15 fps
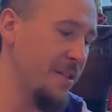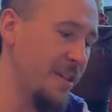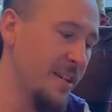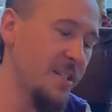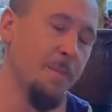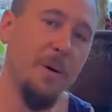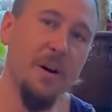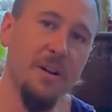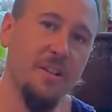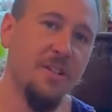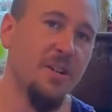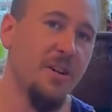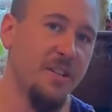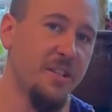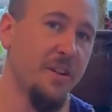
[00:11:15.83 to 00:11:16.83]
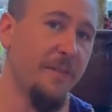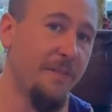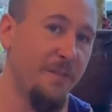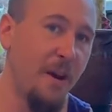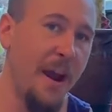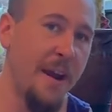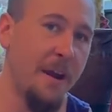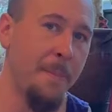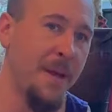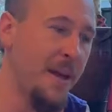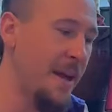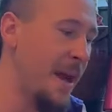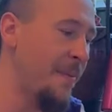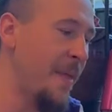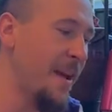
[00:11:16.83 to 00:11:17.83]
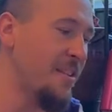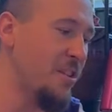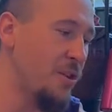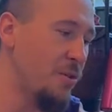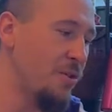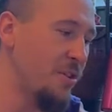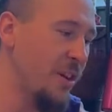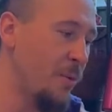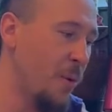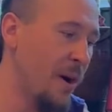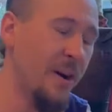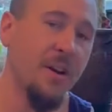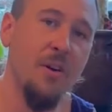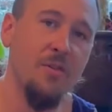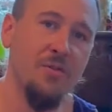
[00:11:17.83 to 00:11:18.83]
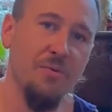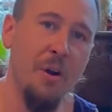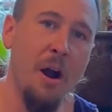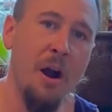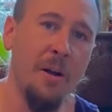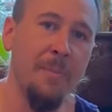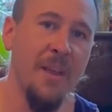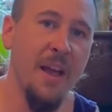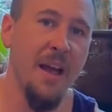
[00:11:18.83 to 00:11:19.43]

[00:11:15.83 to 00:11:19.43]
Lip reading: this part starts to fray a bit, and that's usually where it goes wrong.